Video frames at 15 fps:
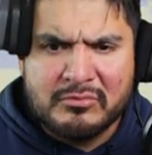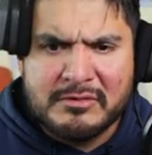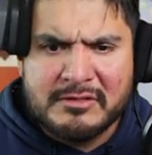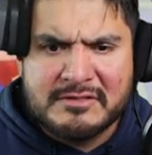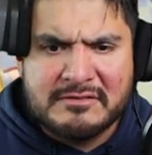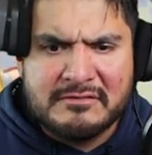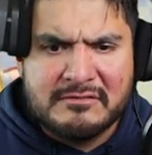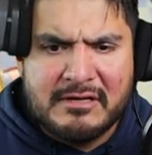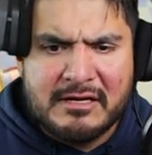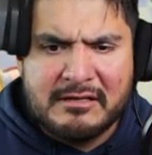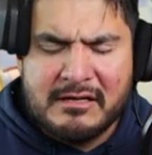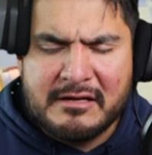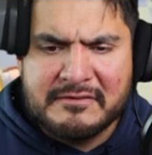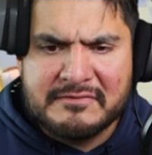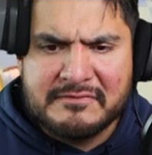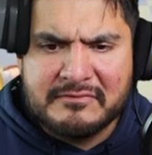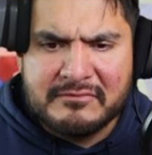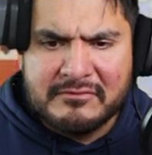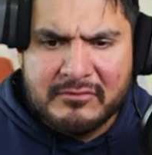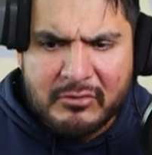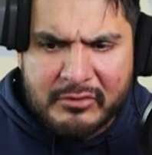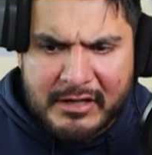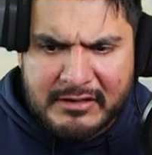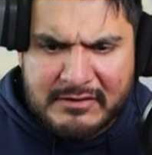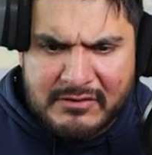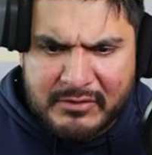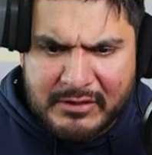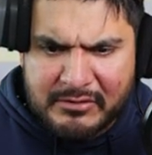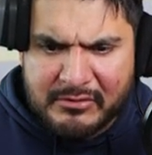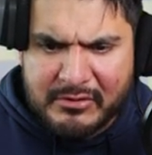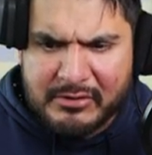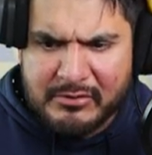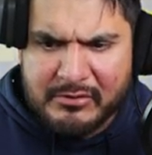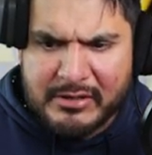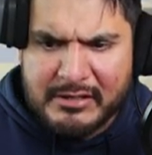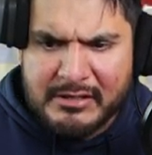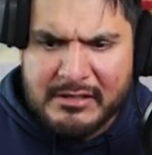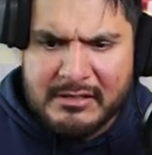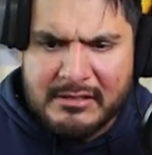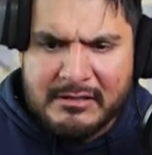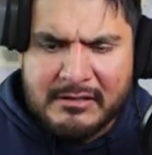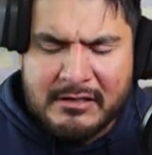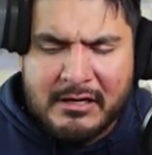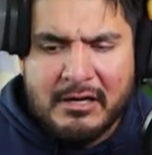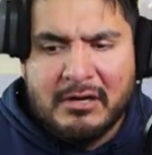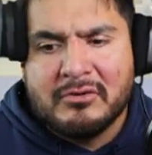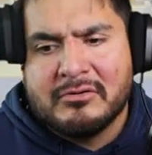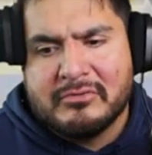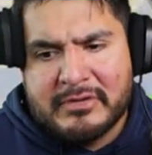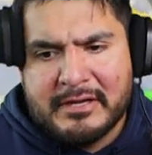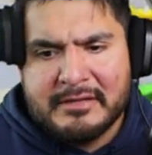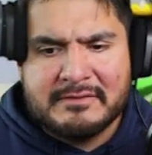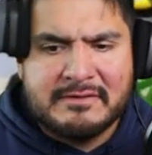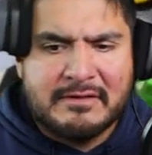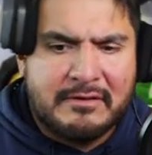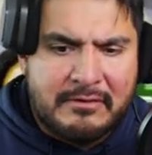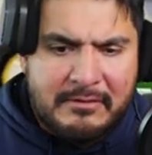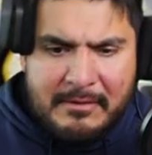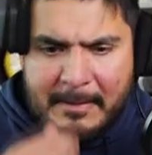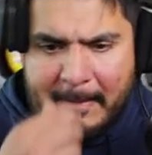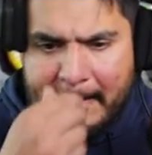There's not a lot of... Okay, so wait, wait, wait, wait, wait. Oh, okay, so...